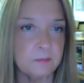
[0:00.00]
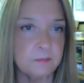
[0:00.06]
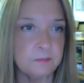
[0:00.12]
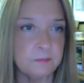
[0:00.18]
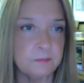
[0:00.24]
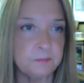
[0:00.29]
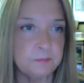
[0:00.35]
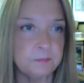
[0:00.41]

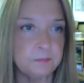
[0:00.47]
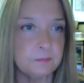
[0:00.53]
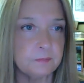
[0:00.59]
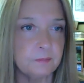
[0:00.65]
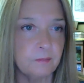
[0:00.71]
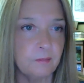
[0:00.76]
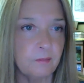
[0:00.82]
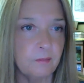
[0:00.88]

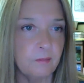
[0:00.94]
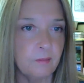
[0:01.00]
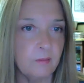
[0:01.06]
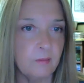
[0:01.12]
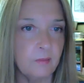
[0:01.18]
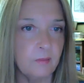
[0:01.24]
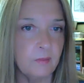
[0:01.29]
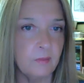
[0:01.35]

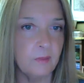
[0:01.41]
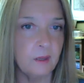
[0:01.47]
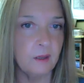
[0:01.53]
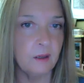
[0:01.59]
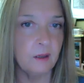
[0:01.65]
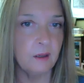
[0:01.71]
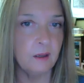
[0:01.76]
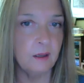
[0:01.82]

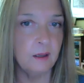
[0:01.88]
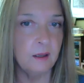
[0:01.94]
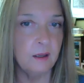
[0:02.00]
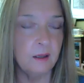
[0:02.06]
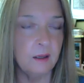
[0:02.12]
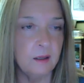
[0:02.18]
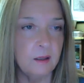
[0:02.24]
No one is speaking in this clip.